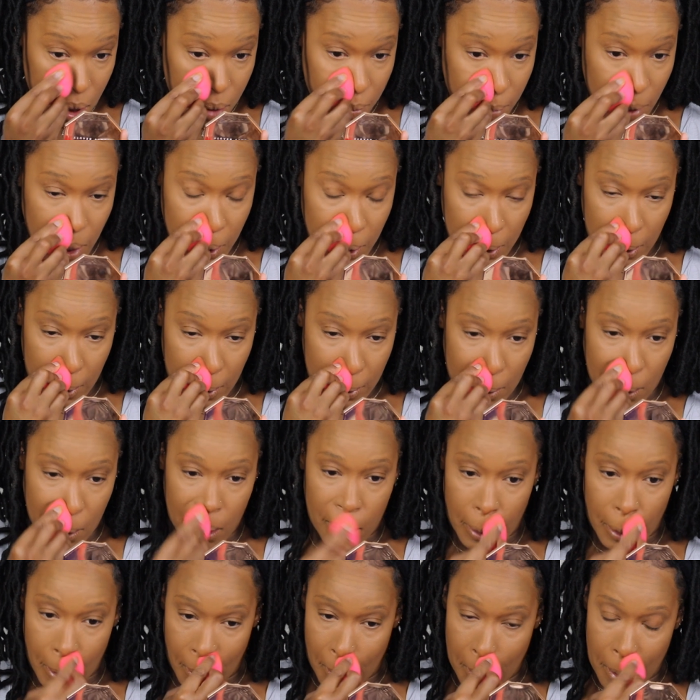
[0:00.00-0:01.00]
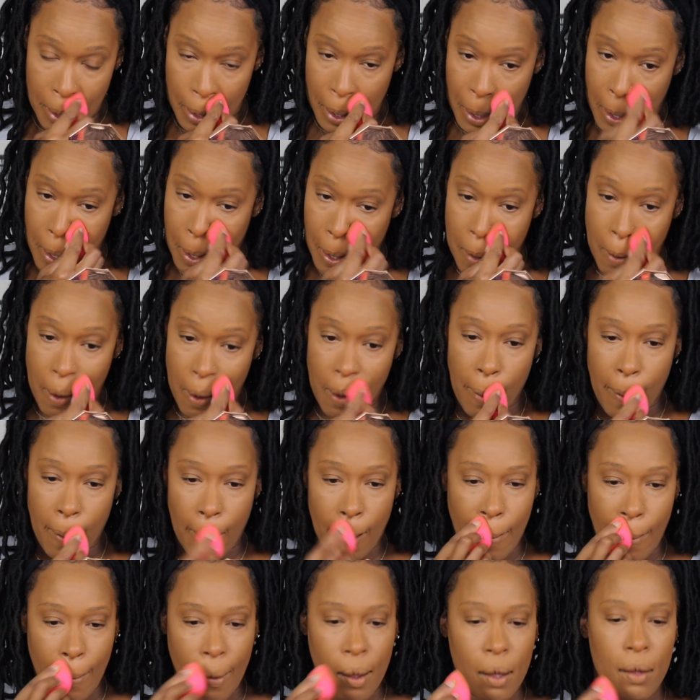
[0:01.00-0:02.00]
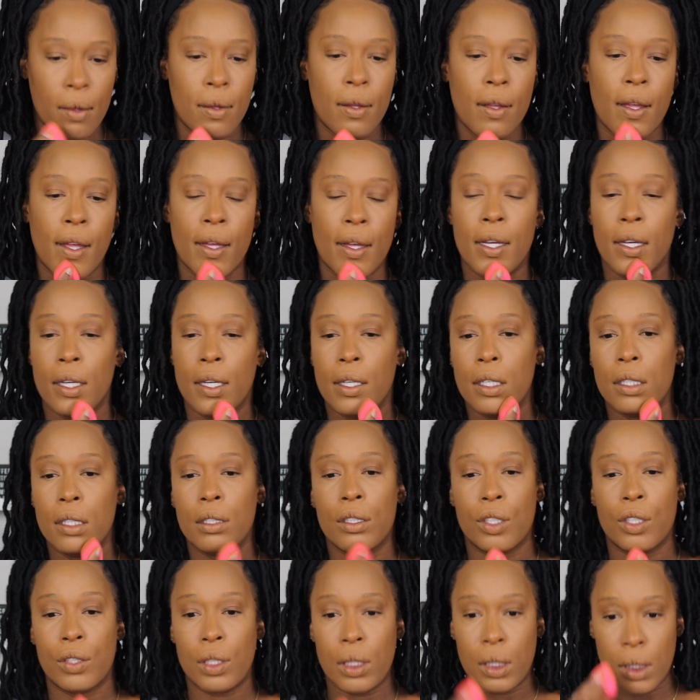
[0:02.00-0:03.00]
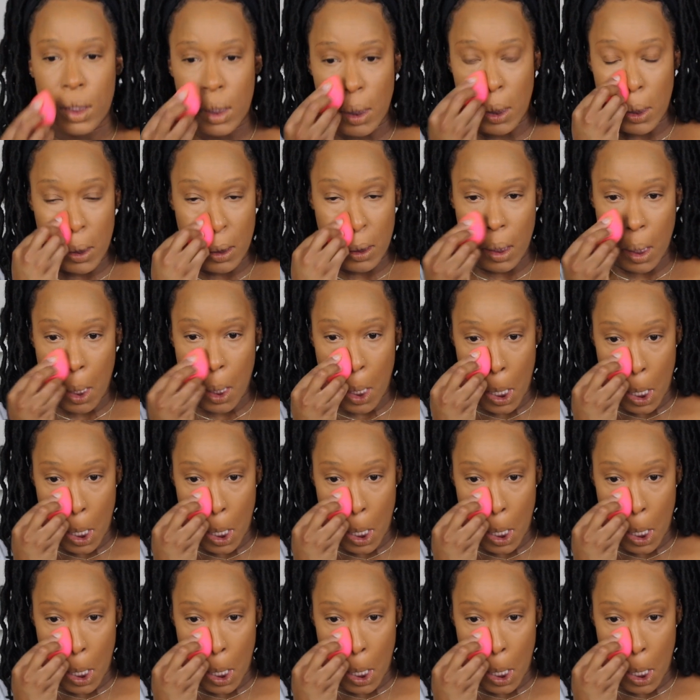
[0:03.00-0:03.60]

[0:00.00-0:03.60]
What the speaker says: Make sure there's no creases